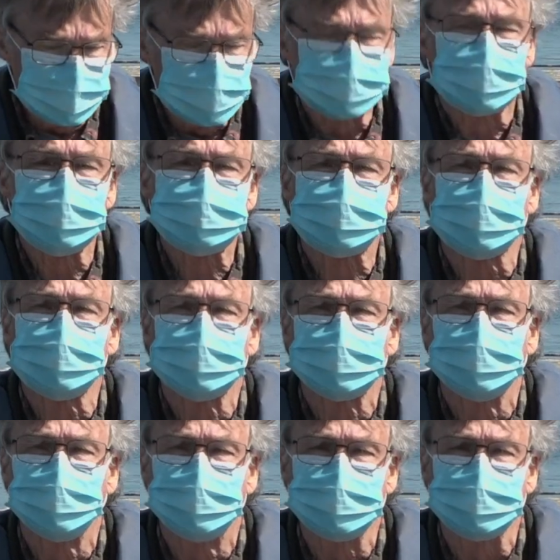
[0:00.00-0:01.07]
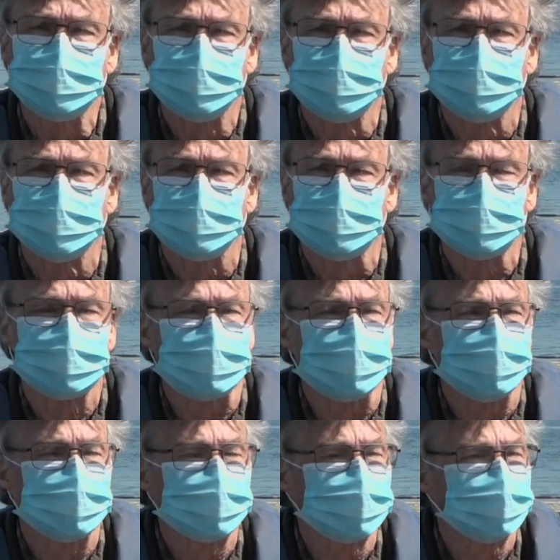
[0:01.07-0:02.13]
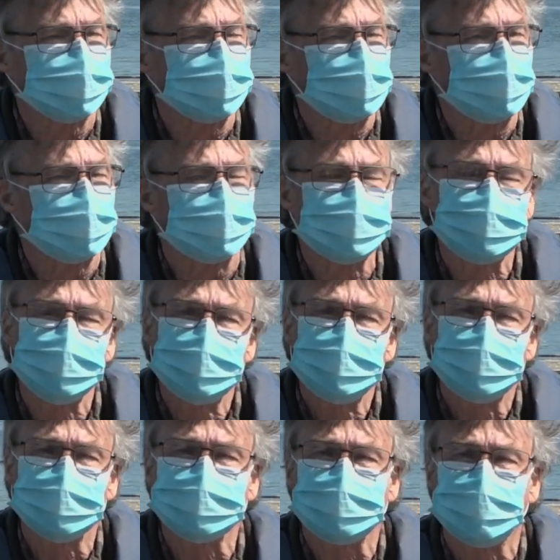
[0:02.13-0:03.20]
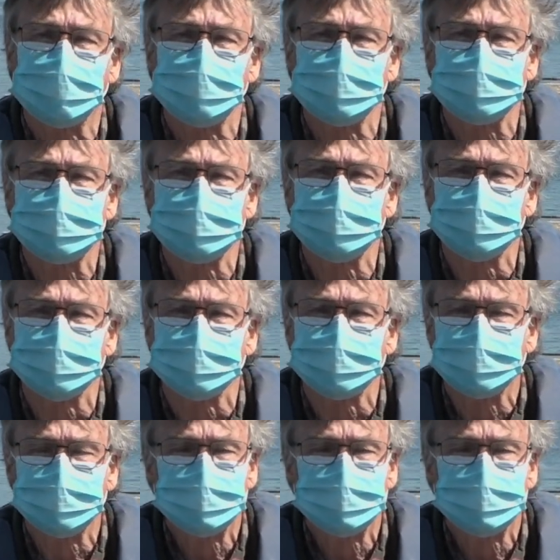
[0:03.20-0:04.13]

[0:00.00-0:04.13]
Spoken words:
And I'll show you a little bit more about that and how we do it.